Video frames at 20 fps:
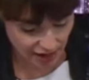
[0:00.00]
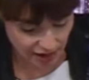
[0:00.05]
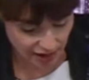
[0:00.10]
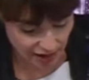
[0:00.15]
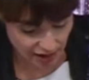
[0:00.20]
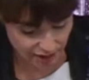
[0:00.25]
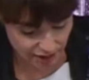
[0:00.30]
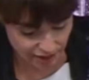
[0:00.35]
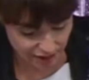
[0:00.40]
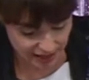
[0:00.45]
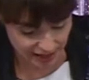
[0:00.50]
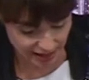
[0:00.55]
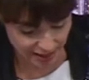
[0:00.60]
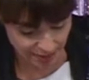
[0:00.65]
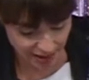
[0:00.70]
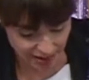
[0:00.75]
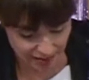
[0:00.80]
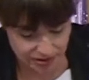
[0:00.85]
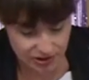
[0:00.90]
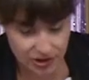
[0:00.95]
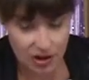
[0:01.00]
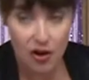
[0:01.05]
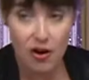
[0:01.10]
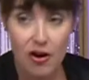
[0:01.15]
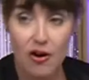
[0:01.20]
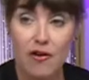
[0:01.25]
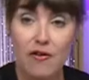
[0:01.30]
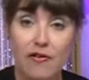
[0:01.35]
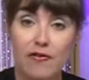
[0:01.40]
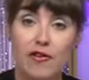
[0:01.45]
lovely amount
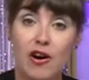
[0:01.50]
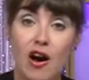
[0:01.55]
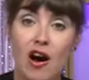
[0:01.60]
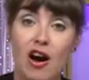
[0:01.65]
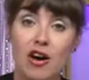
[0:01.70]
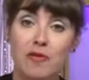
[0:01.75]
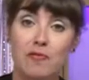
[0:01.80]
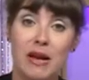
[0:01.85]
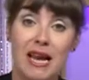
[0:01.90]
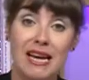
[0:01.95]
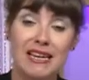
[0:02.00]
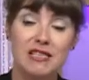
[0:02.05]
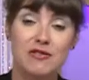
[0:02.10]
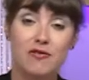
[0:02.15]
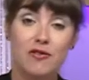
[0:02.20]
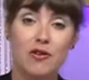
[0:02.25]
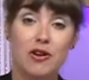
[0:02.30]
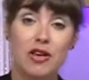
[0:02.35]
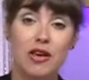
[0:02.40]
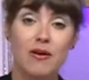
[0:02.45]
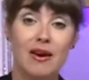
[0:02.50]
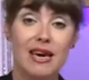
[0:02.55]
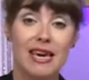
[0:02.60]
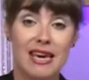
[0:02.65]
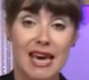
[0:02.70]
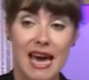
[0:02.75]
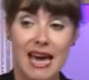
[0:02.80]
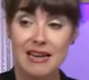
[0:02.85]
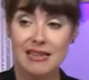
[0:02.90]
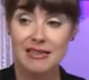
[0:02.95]
of card blanks for you.
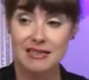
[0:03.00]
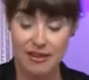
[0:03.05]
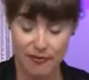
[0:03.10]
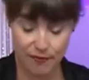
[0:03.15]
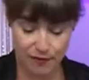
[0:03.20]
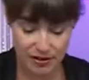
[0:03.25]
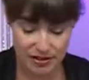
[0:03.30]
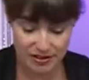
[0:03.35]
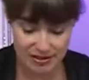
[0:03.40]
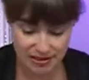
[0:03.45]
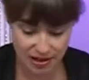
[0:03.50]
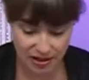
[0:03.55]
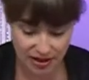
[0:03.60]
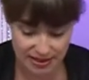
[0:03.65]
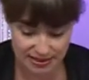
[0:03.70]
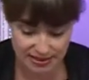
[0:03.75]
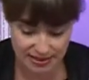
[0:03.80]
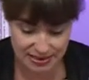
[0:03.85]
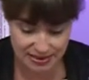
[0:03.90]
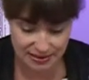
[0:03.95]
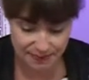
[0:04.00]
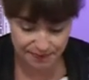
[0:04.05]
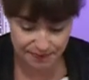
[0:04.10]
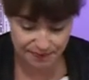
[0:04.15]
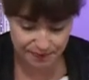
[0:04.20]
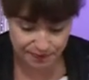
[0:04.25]
Again, different sizes.